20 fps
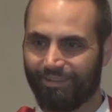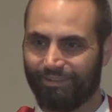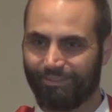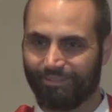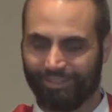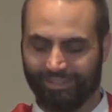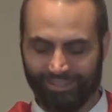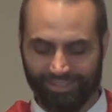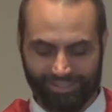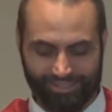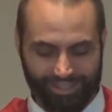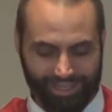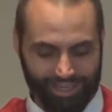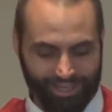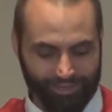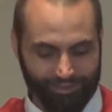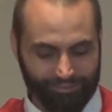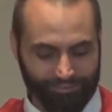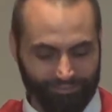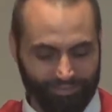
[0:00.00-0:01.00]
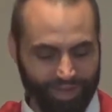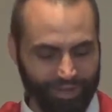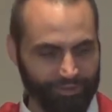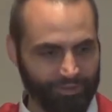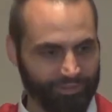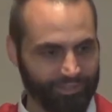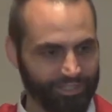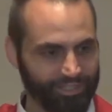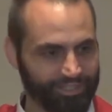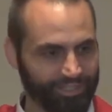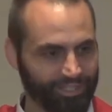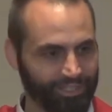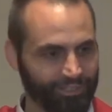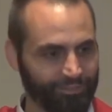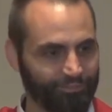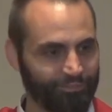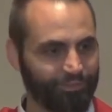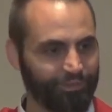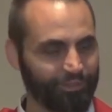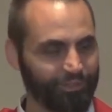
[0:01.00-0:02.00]
Who's going to stay here and fight with us
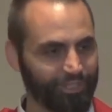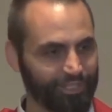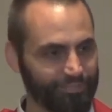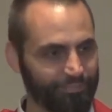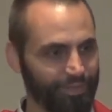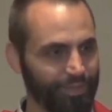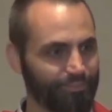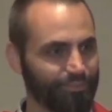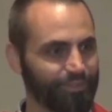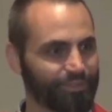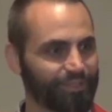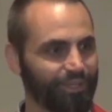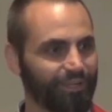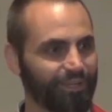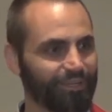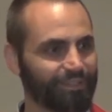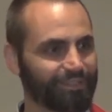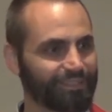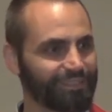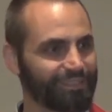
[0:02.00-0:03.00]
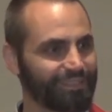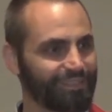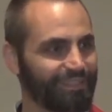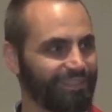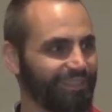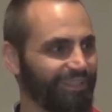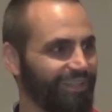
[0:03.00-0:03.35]
for these people's hearts?